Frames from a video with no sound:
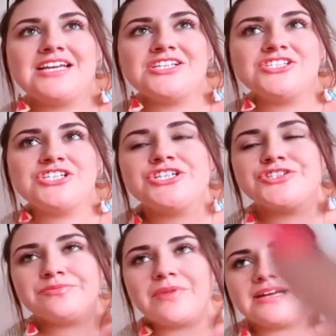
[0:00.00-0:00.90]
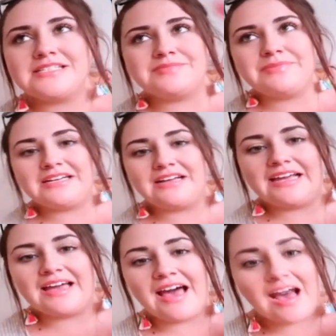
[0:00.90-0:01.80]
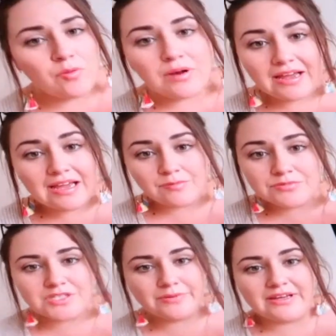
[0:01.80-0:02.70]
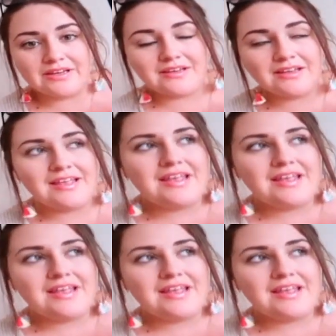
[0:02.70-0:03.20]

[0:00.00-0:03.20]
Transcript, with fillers: slimmers. She does updates, so go and check her